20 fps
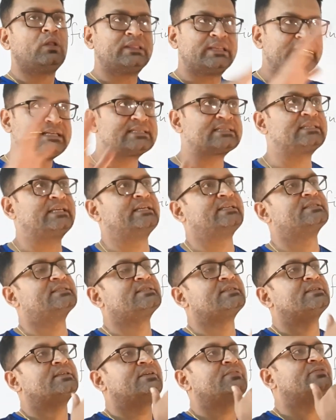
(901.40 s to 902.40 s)
these
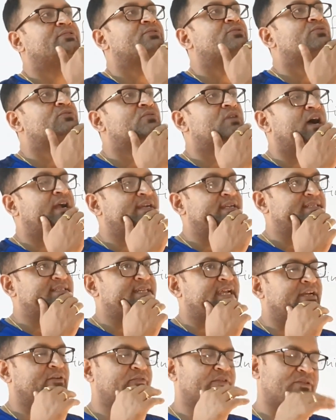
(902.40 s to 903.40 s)
things, if you
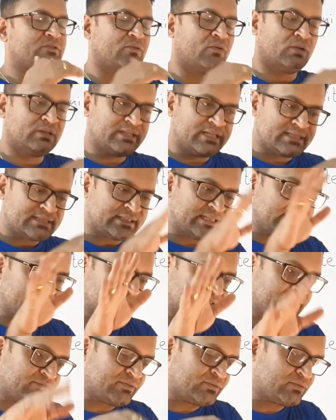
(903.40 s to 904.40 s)
understand, with all these
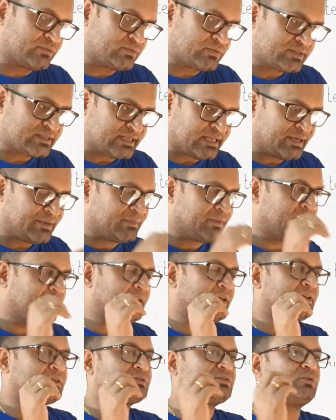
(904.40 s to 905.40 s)
things, if you see,
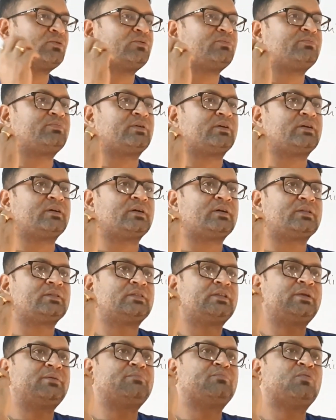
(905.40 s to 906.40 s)
so
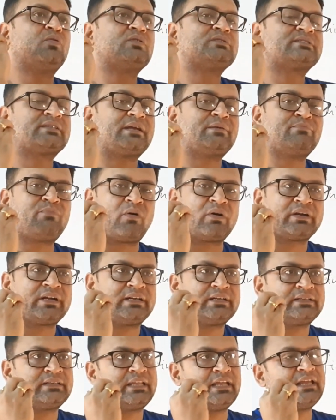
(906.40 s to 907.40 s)
the most
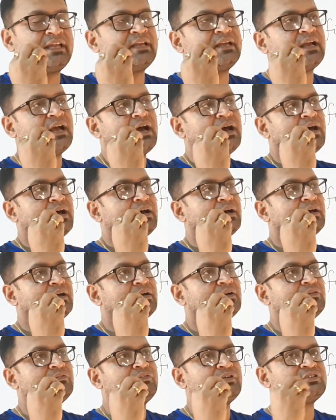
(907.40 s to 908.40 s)
important thing
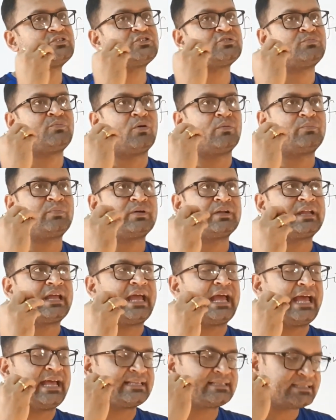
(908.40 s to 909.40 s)
which Popper
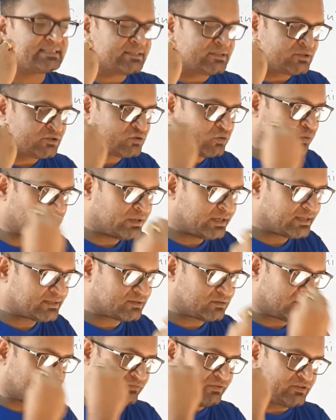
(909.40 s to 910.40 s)
has told us,
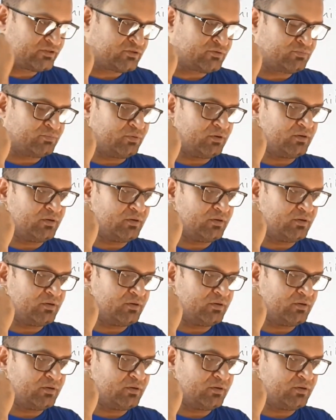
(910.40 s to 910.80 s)
or which